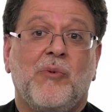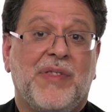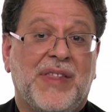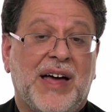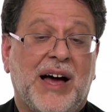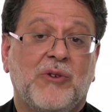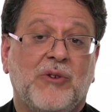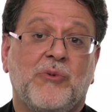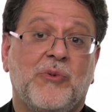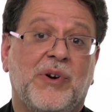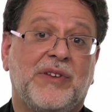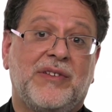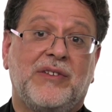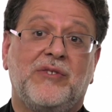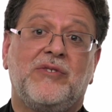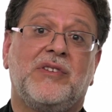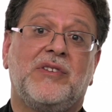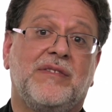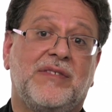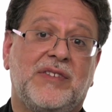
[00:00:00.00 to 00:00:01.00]
without
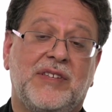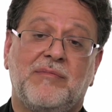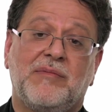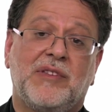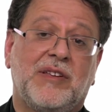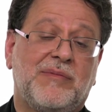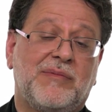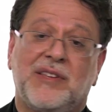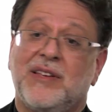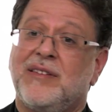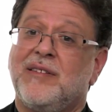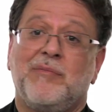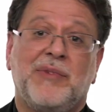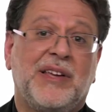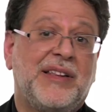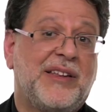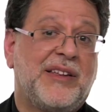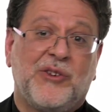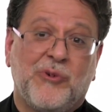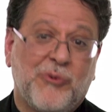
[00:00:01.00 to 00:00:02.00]
resolution of symptoms doesn't
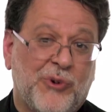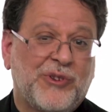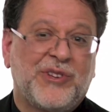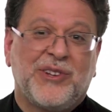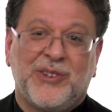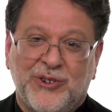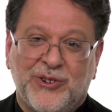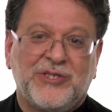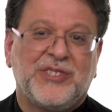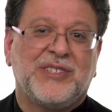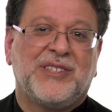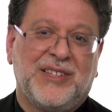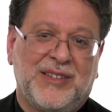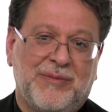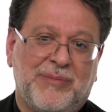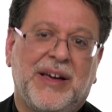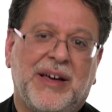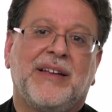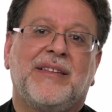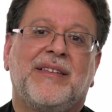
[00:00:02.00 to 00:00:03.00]
mean that you weren't allergic to the
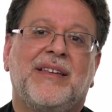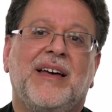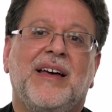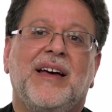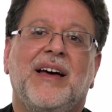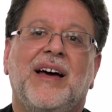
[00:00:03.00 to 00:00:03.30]
pet.